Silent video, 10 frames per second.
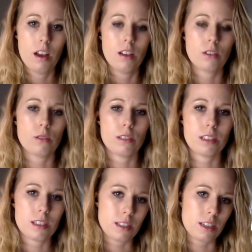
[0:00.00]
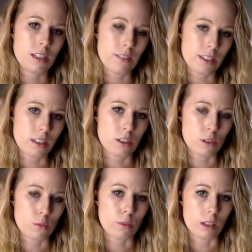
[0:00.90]
So this idea of isolation
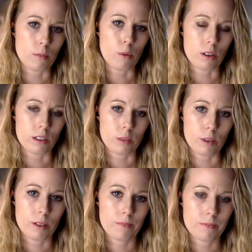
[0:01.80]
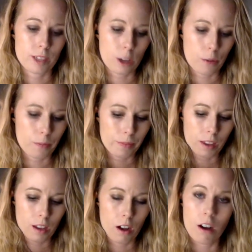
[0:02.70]
is really important as well. So
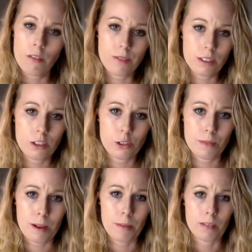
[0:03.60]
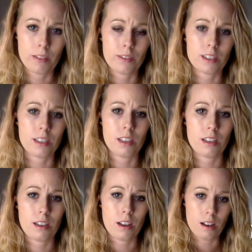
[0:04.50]
hopefully you enjoyed Babylon
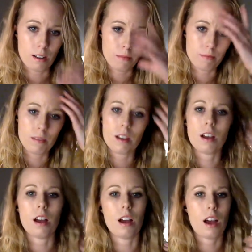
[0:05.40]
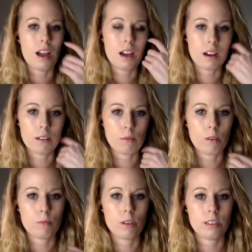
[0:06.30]
Revisited. I have
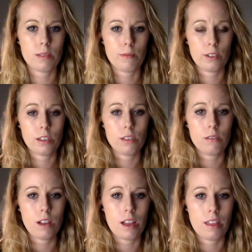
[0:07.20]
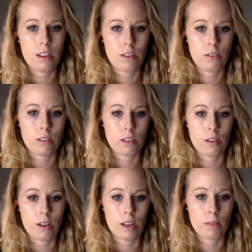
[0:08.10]
one more assignment for you to do, and then you can go
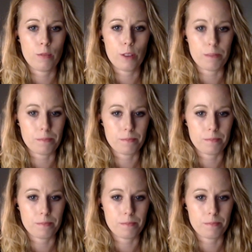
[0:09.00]
ahead and move on.